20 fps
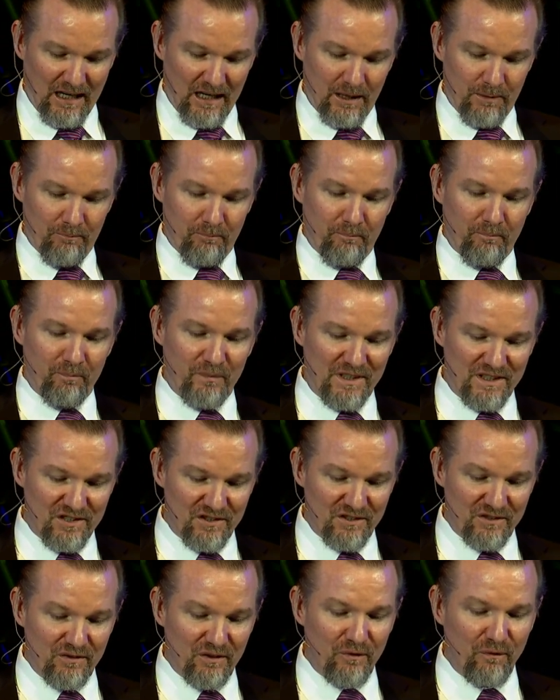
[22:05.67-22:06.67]
Um, this
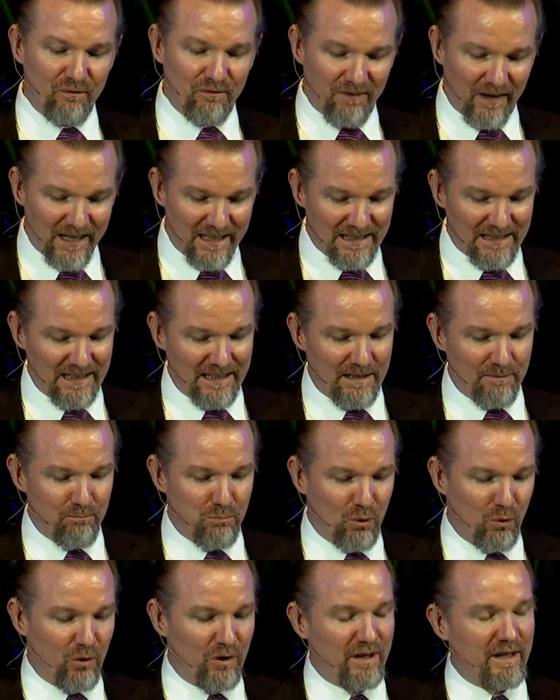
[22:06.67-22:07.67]
is vitally
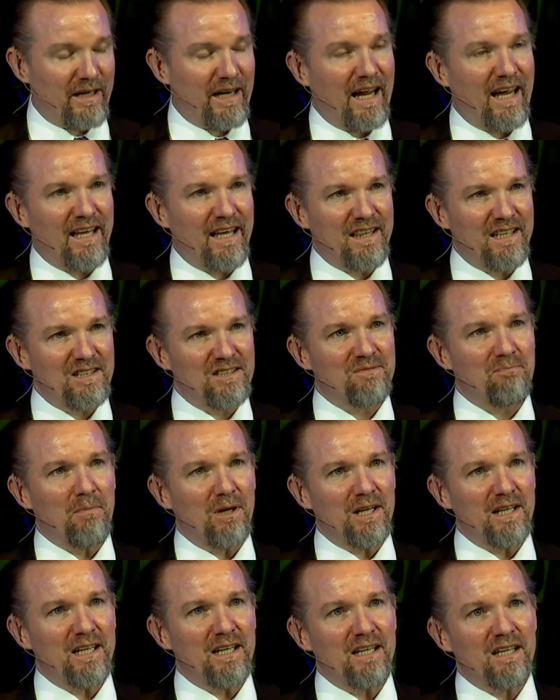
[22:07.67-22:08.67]
important and this
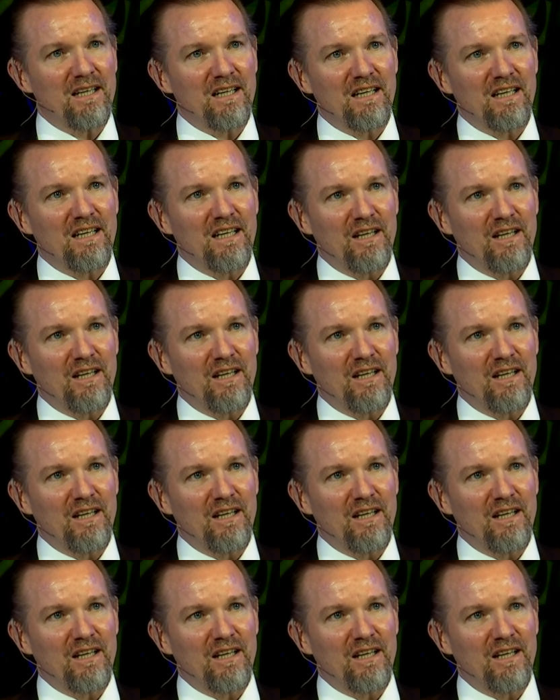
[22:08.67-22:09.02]
money,